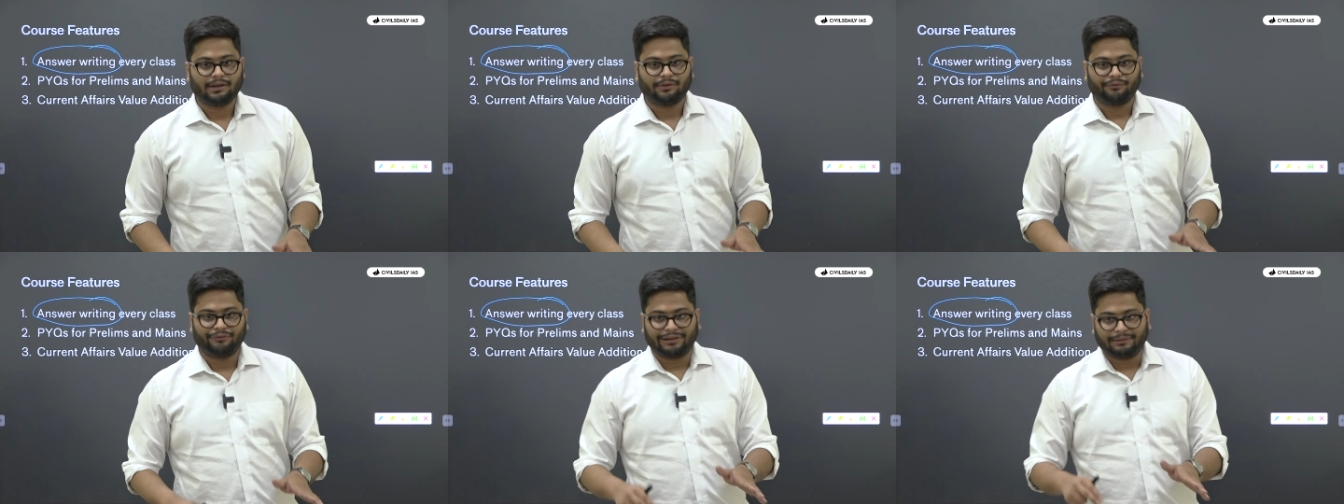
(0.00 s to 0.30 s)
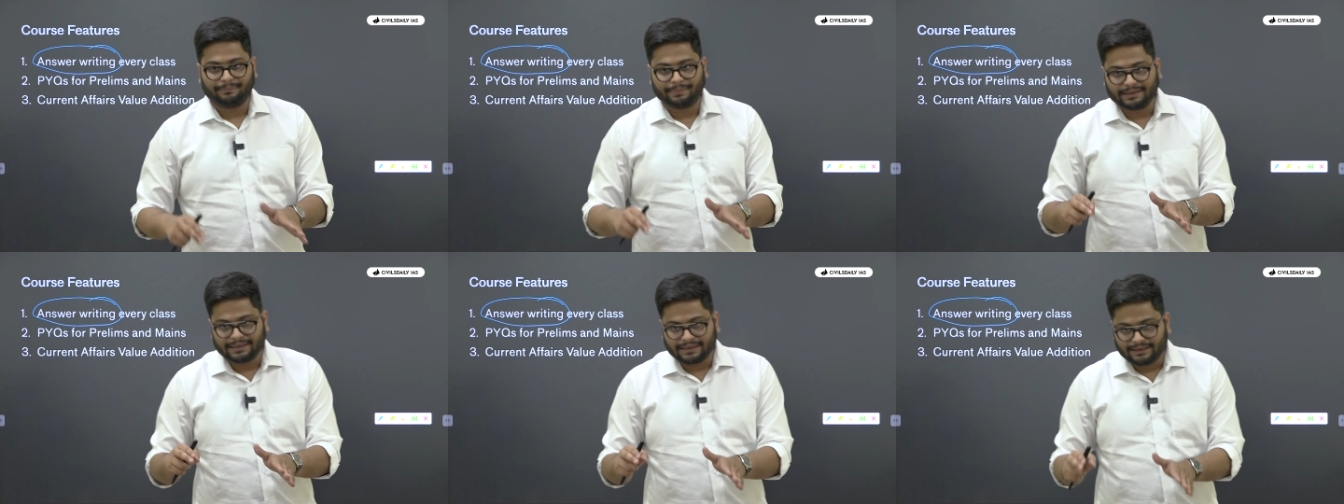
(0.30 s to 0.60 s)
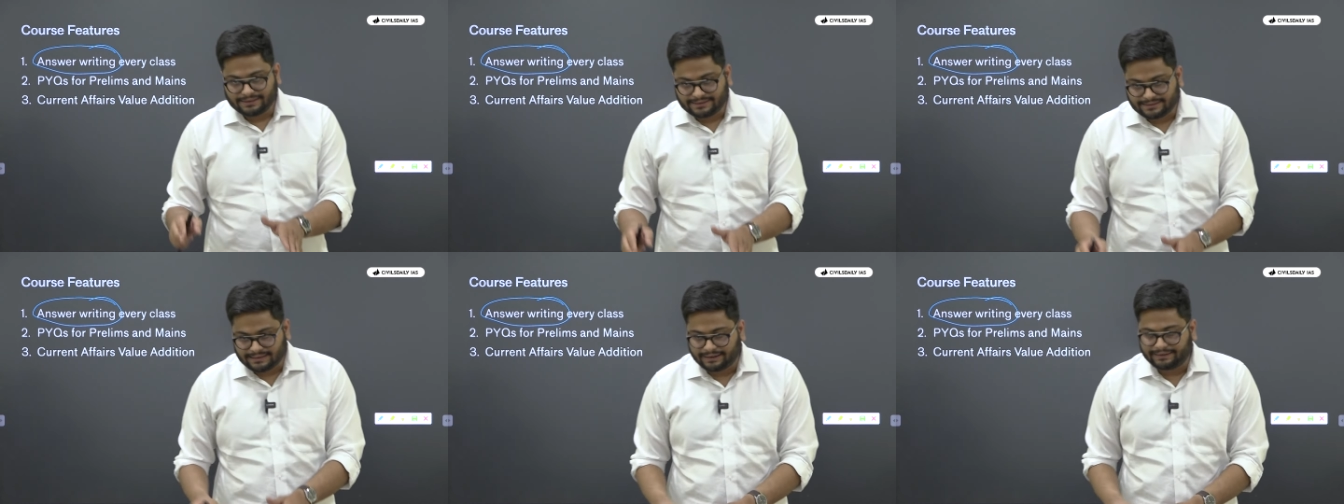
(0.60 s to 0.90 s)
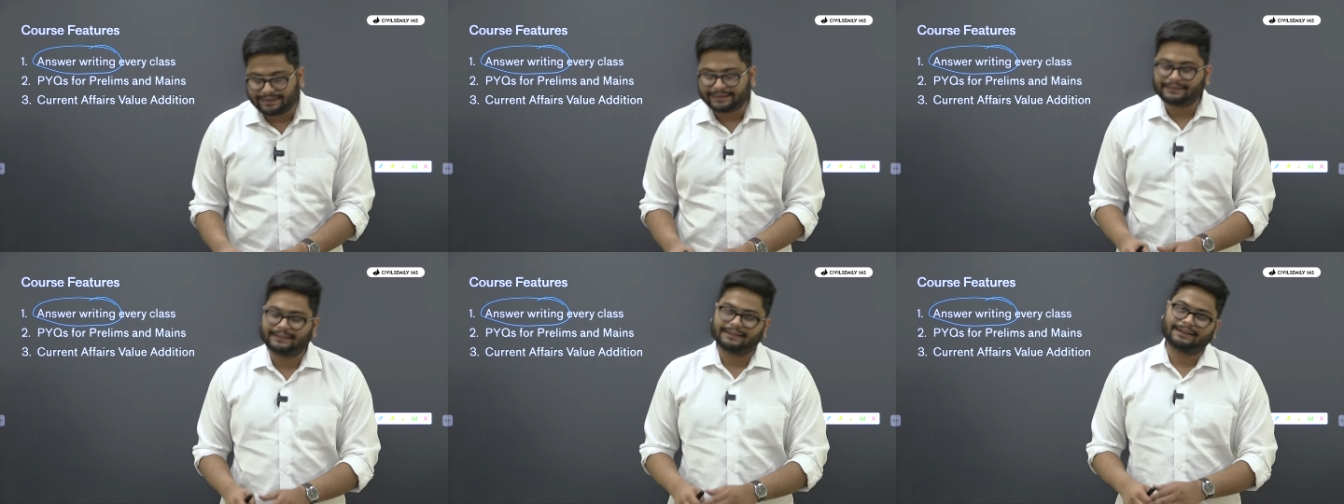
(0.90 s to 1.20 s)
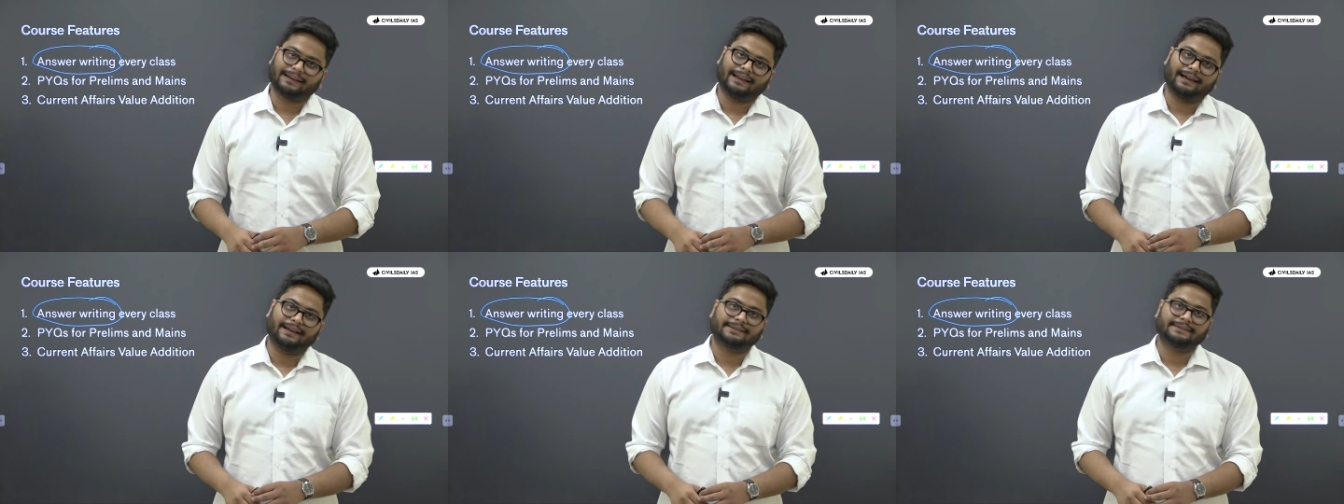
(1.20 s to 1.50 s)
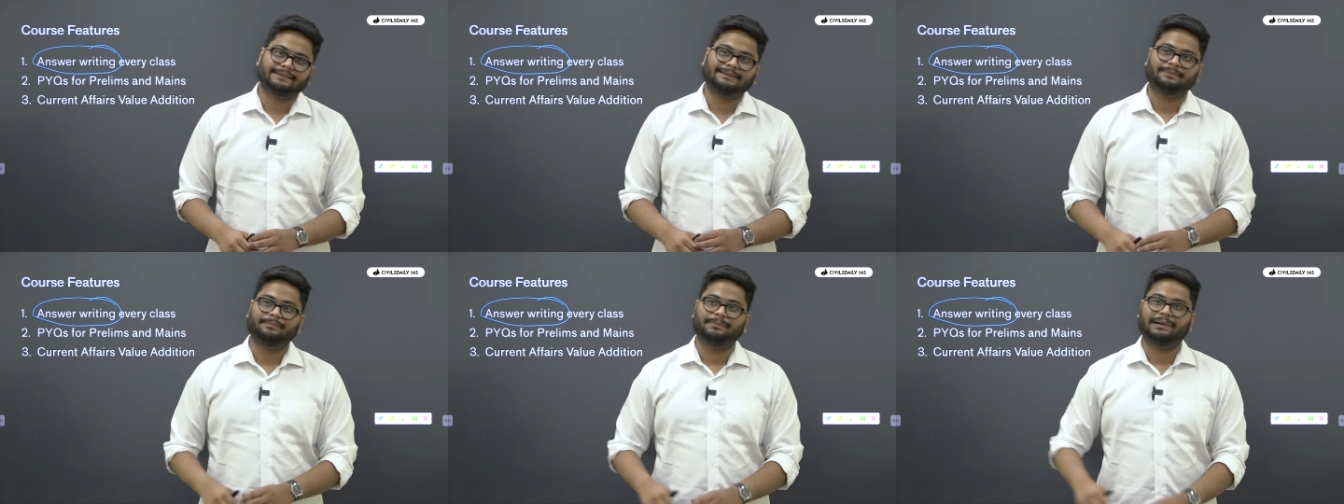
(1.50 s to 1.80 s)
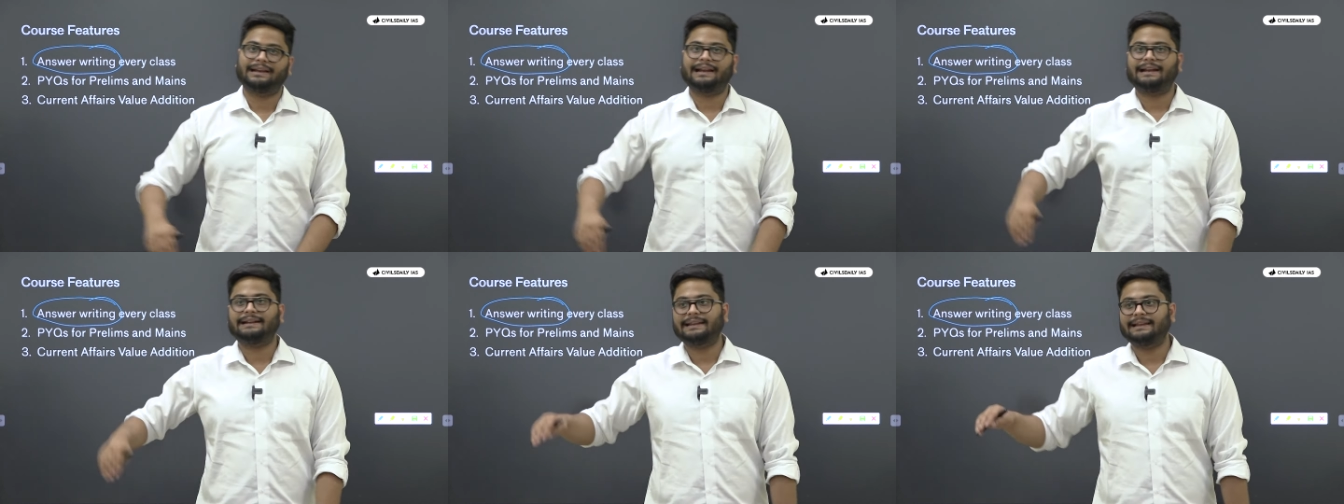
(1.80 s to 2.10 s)
we'll be starting the class
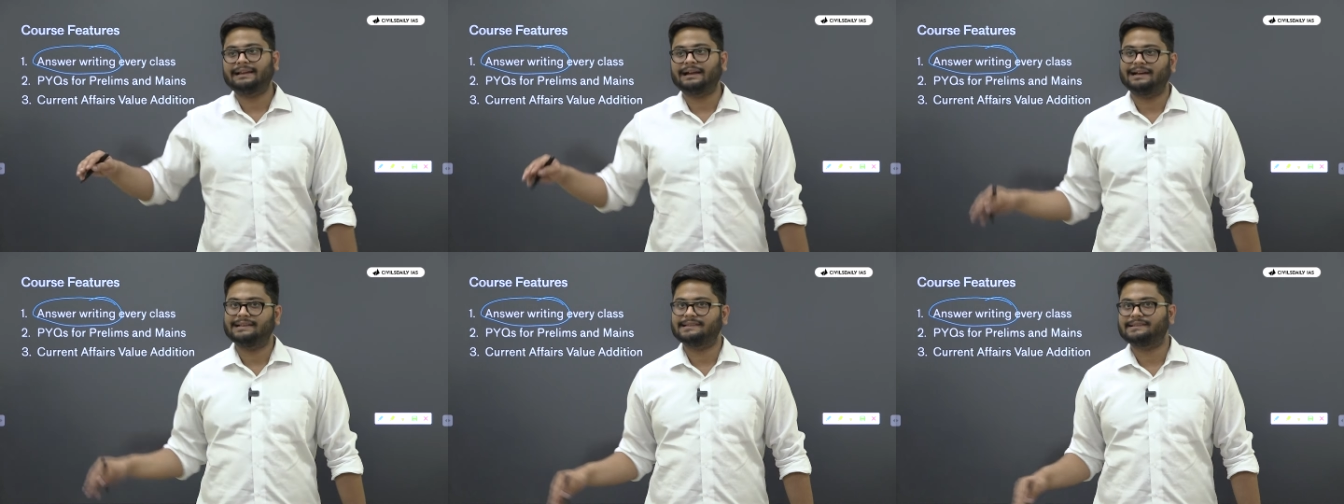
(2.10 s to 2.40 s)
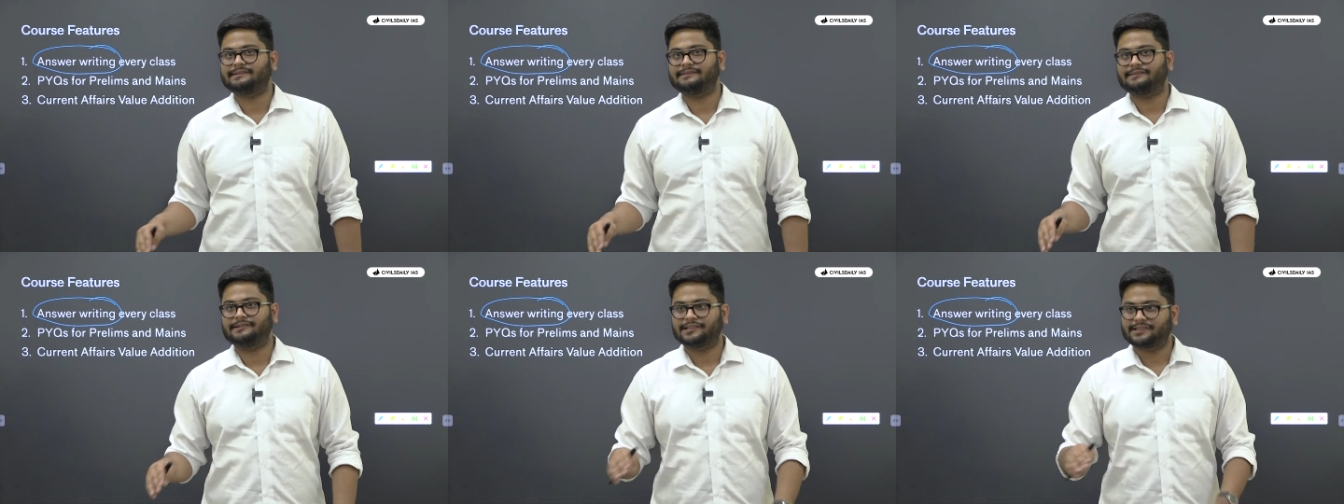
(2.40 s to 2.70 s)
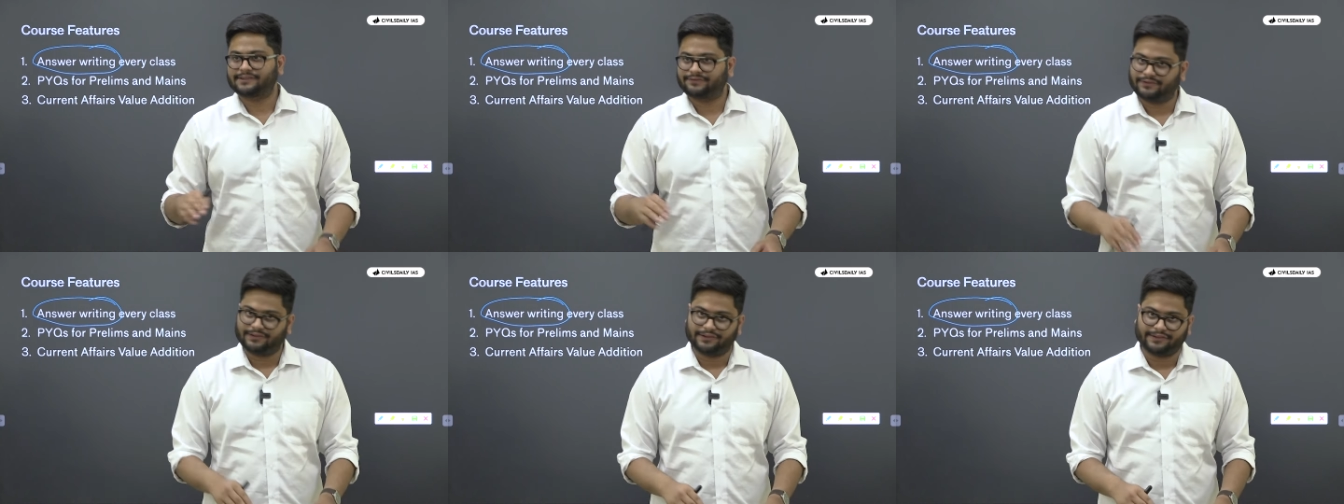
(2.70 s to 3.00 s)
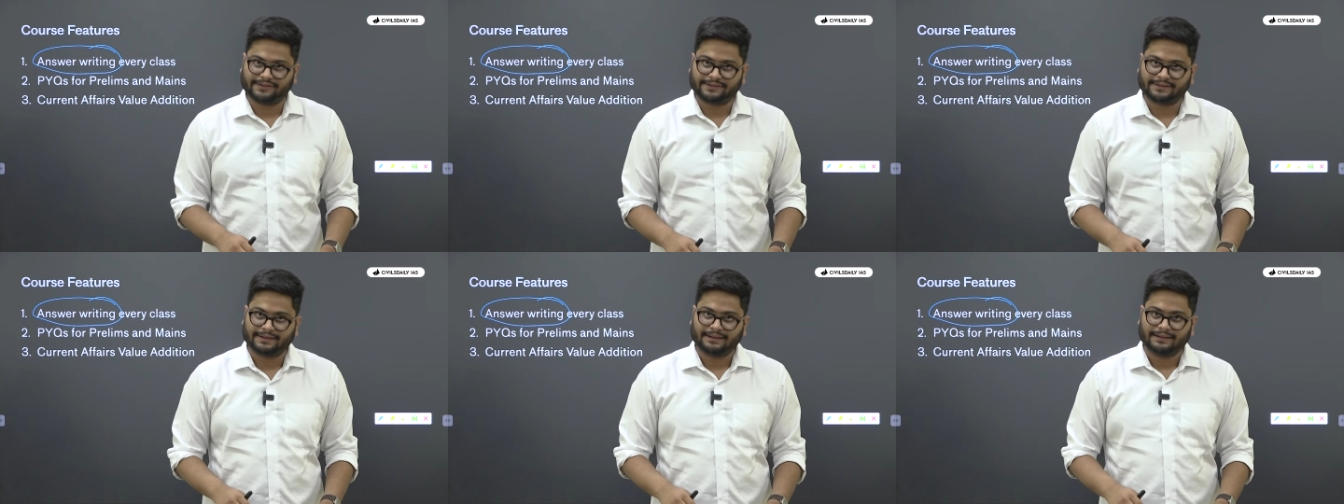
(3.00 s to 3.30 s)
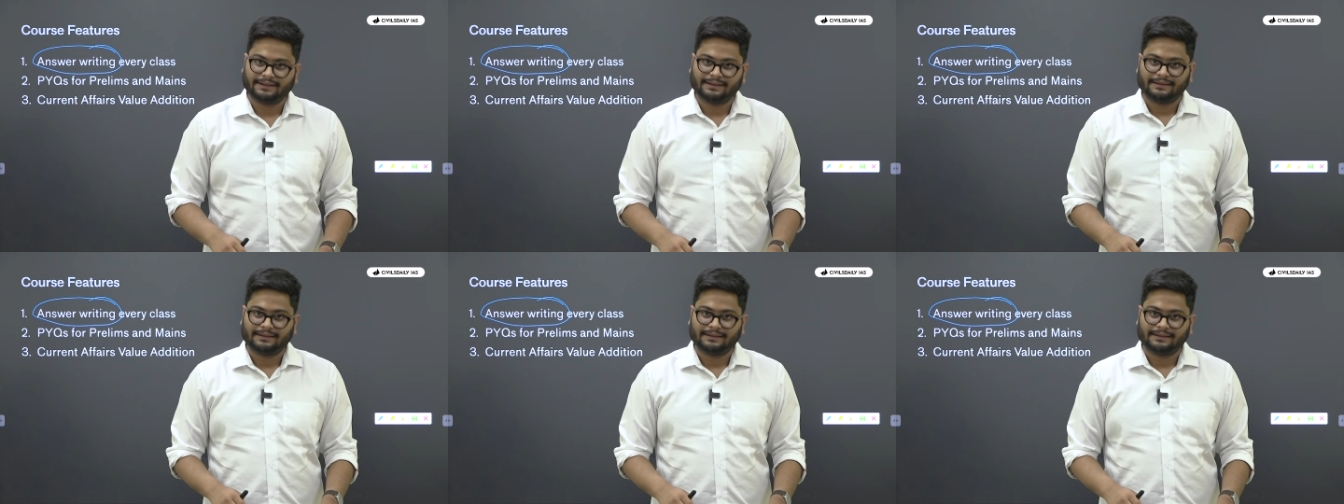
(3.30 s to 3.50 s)
by writing answers first.